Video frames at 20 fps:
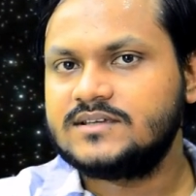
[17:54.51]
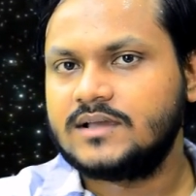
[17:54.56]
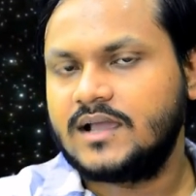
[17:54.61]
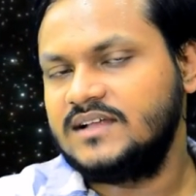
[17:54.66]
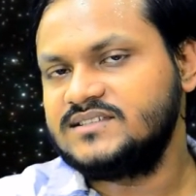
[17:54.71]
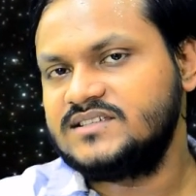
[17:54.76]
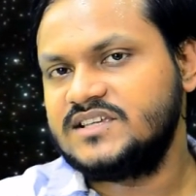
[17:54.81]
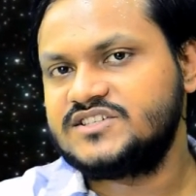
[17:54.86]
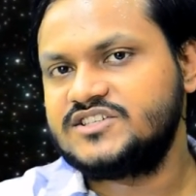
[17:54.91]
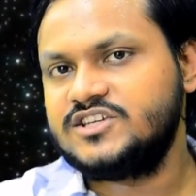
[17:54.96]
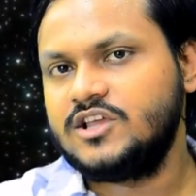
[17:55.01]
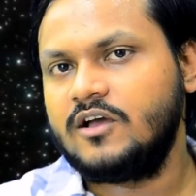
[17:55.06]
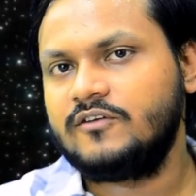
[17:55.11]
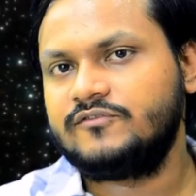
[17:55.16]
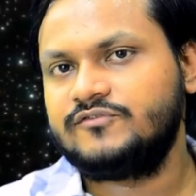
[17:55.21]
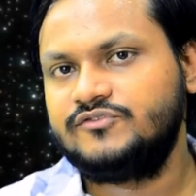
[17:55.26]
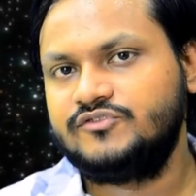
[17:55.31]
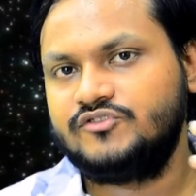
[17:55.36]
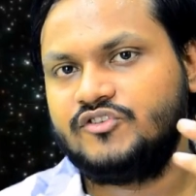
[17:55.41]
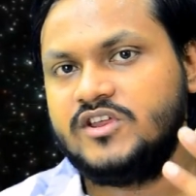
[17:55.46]
consisting
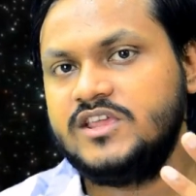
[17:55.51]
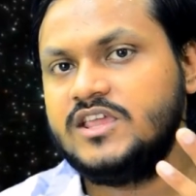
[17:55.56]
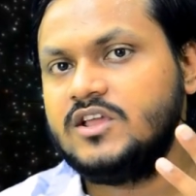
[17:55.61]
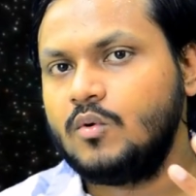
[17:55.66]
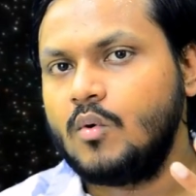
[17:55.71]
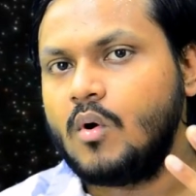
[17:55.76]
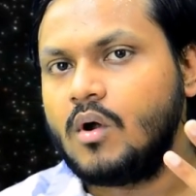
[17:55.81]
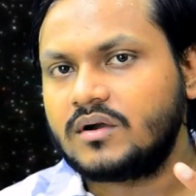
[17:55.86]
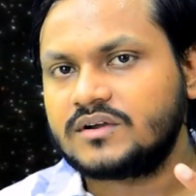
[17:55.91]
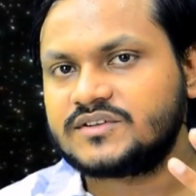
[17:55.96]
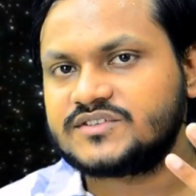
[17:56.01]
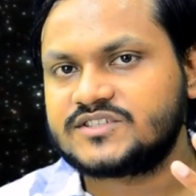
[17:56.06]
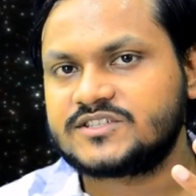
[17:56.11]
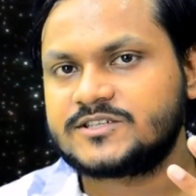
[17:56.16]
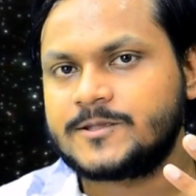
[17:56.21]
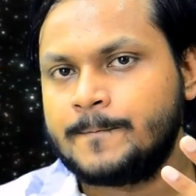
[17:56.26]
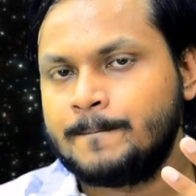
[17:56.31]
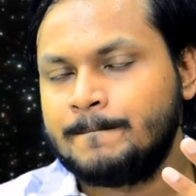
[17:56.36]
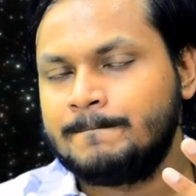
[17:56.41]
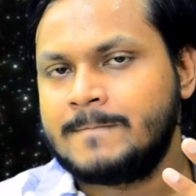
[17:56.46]
of three
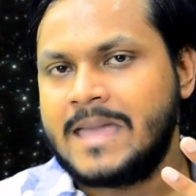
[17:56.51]
quarks,